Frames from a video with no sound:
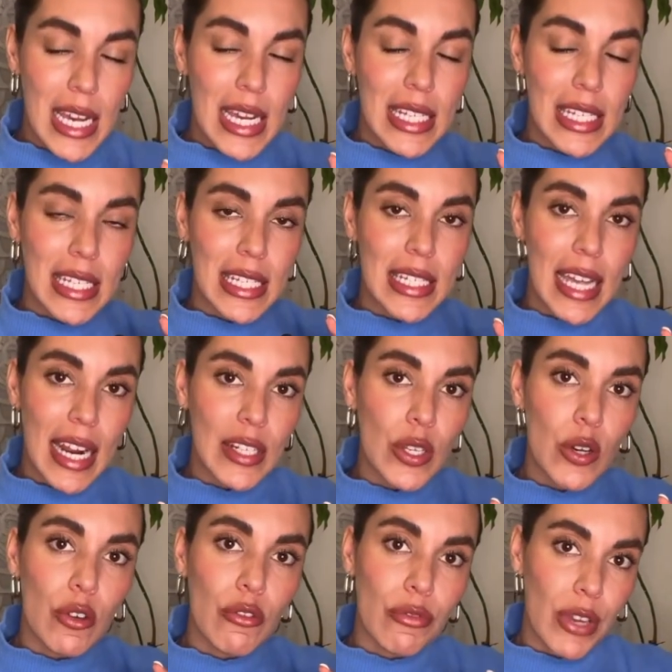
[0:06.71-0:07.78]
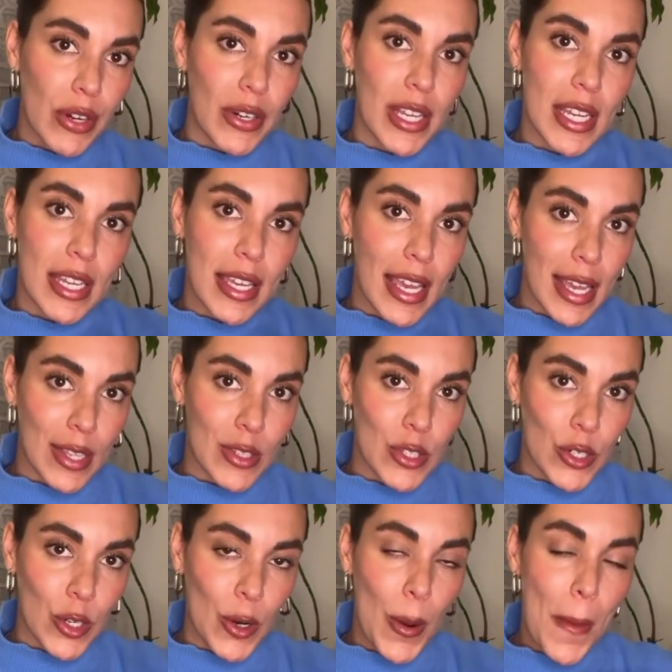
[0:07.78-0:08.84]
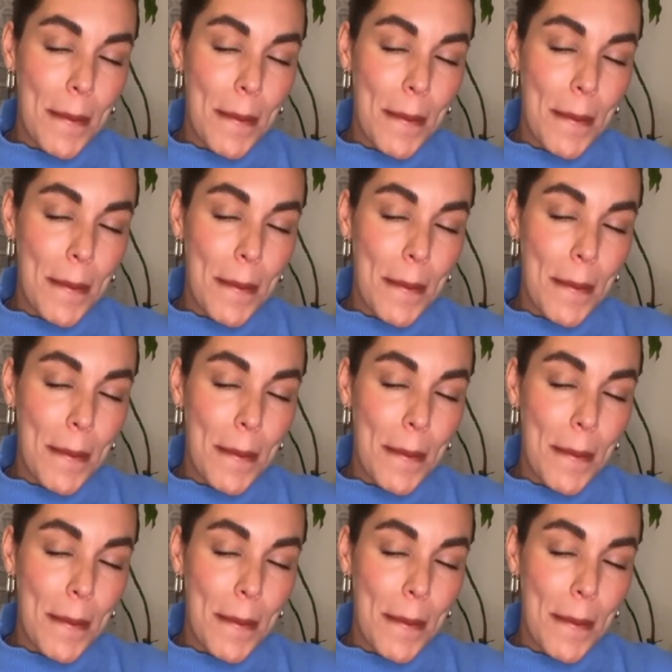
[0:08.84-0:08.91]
to detect ovarian cancer.